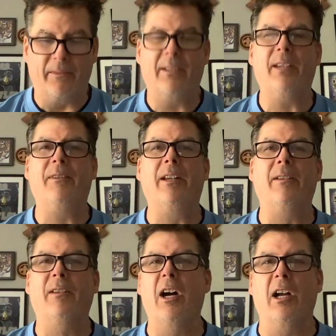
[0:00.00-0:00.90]

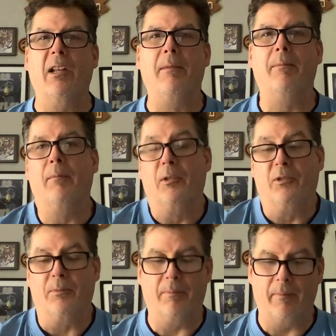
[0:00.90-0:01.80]
TV, none,
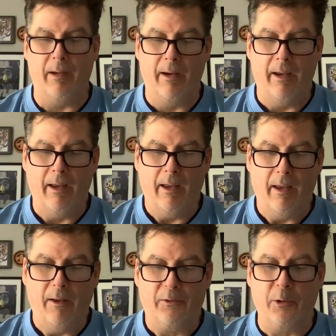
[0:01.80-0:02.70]
which
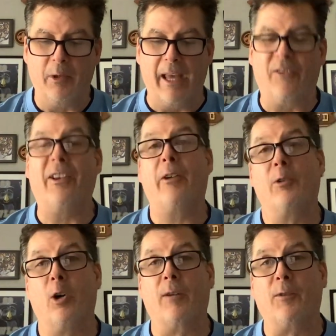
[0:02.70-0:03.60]
2-8 Sacred
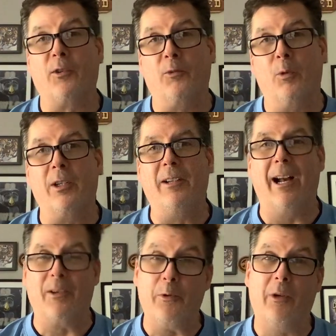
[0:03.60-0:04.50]
Heart versus
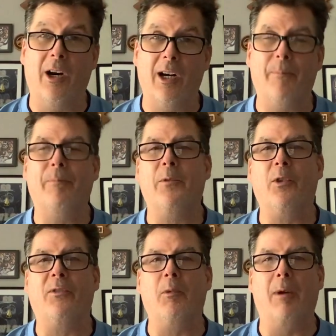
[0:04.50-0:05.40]
1-9 UConn. You
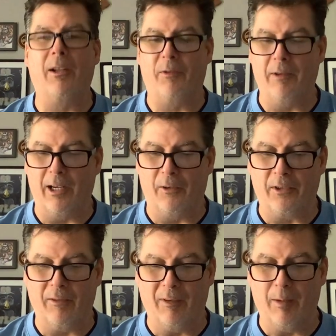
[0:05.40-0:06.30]
can see why it's not on
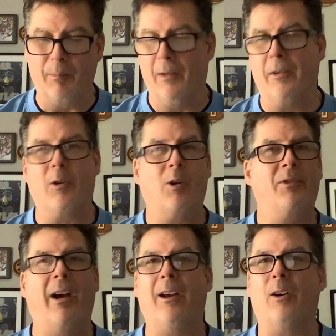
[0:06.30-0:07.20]
TV, but there are
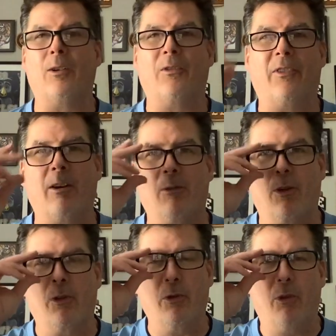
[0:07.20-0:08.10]
diehard Sacred
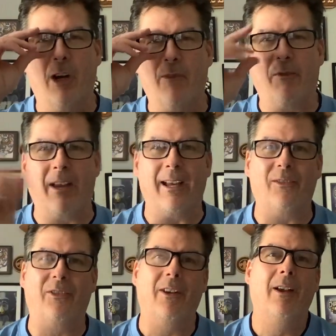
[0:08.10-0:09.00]
Heart UConn
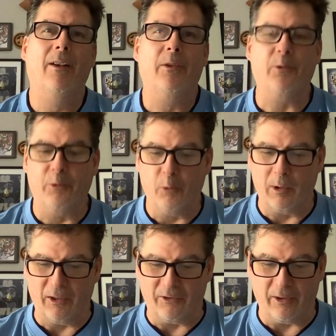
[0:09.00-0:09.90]
fans who do
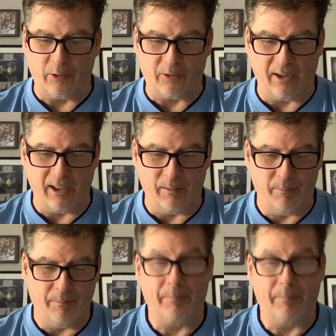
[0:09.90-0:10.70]
want to see their team.